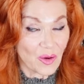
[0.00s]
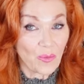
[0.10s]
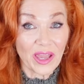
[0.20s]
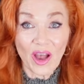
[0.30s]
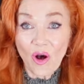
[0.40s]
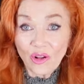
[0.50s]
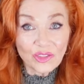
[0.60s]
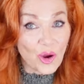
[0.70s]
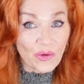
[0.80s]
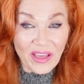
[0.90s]
We all
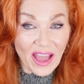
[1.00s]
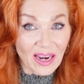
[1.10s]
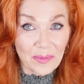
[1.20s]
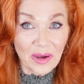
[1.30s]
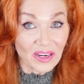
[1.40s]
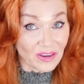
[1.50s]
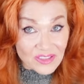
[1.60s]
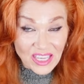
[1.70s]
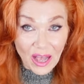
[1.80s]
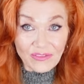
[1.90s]
know that about
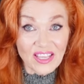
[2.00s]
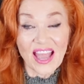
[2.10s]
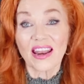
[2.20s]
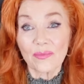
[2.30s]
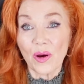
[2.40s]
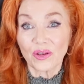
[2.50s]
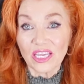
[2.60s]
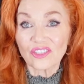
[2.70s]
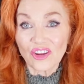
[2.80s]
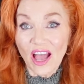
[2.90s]
ourselves and about
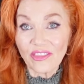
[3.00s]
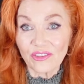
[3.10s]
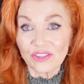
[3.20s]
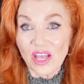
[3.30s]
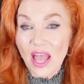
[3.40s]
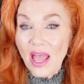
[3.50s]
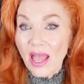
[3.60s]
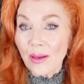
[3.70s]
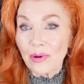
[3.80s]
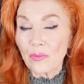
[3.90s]
each other's,
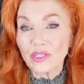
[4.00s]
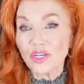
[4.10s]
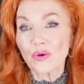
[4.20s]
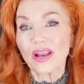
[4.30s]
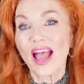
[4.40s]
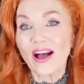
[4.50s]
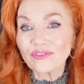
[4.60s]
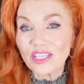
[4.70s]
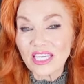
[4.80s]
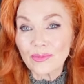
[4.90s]
but we don't
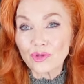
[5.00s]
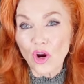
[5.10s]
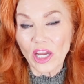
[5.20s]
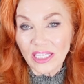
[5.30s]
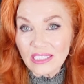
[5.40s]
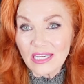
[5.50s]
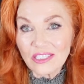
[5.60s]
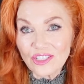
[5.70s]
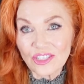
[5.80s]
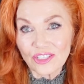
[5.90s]
have to keep drawing
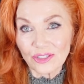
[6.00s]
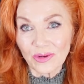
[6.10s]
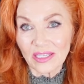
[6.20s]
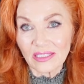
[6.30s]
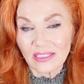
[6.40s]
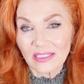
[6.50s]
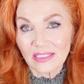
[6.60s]
attention to it.